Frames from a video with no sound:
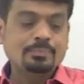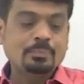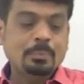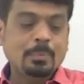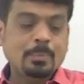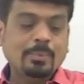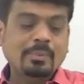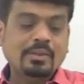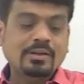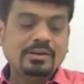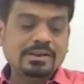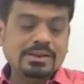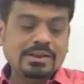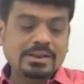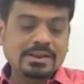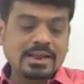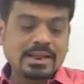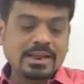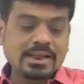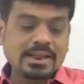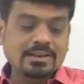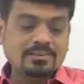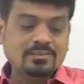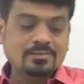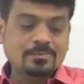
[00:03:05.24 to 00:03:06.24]
legal
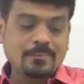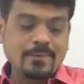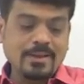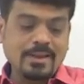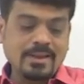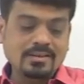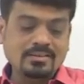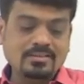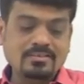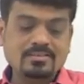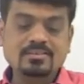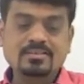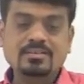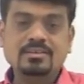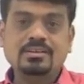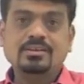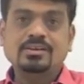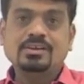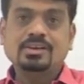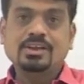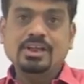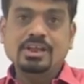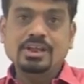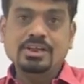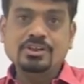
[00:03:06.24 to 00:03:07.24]
expense,
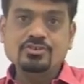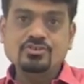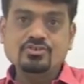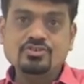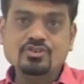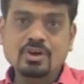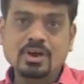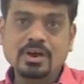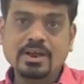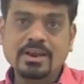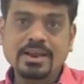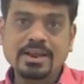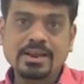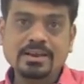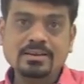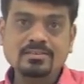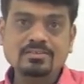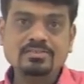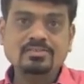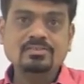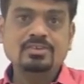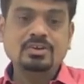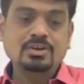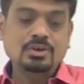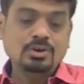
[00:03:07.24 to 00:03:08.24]

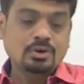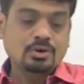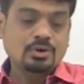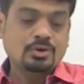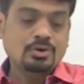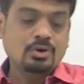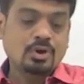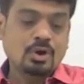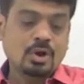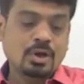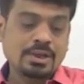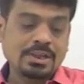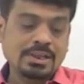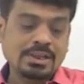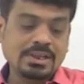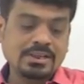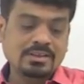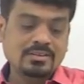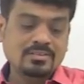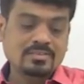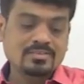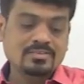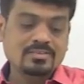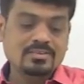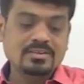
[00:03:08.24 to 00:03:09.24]
insurance,
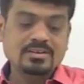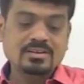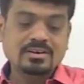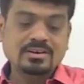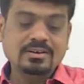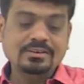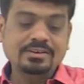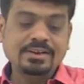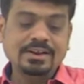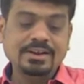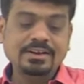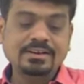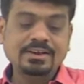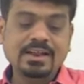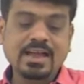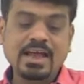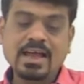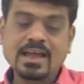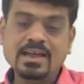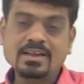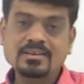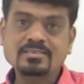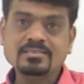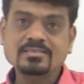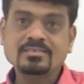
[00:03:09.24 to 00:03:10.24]
drawings,
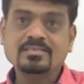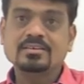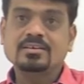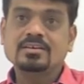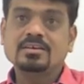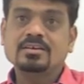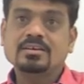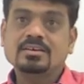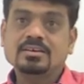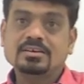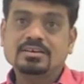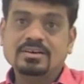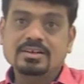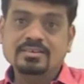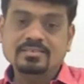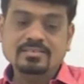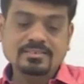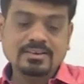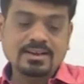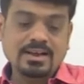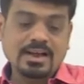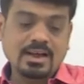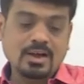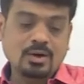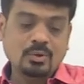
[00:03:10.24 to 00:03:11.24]
debtors,
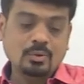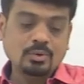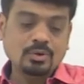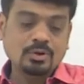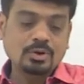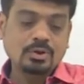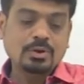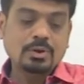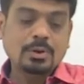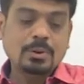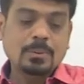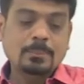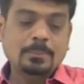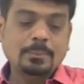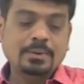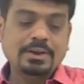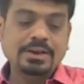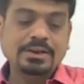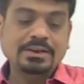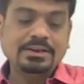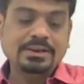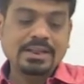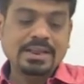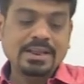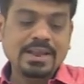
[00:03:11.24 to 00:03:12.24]
discount,
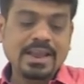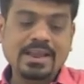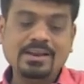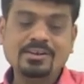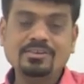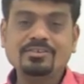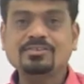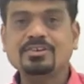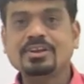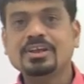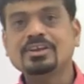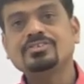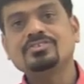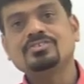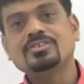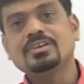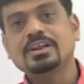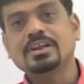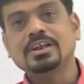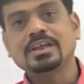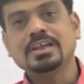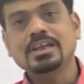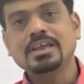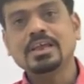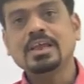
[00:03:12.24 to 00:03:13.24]
printing and
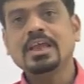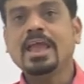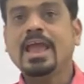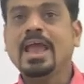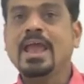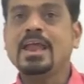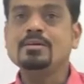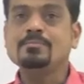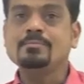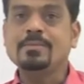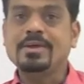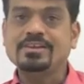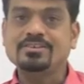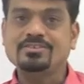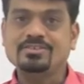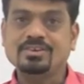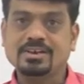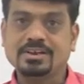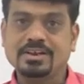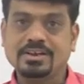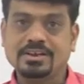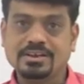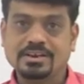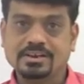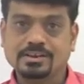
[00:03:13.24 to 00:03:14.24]
stationery, and
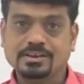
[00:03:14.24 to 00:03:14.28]
machinery.